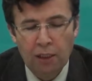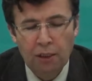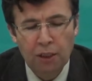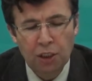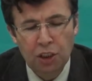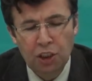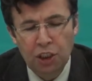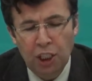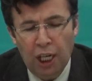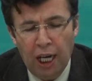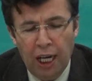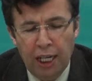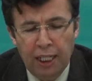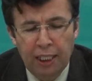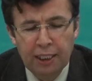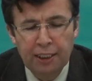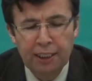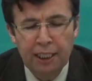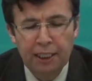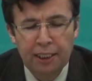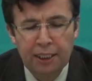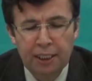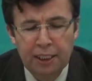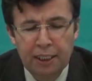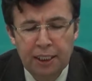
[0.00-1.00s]
The
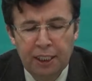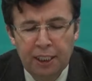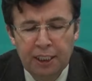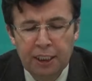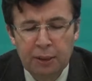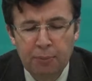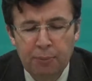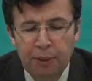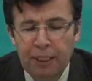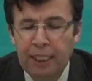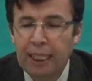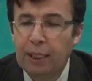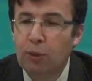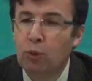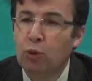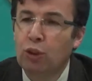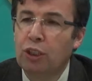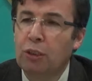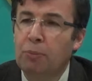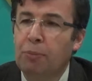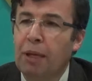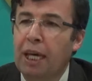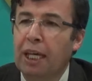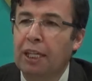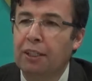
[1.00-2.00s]
Chinese and the Greeks began to
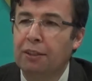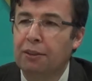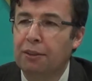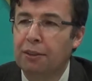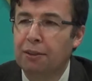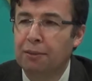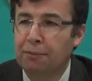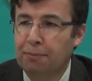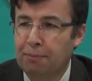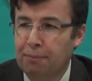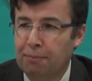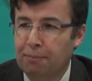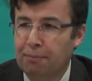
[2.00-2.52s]
debate,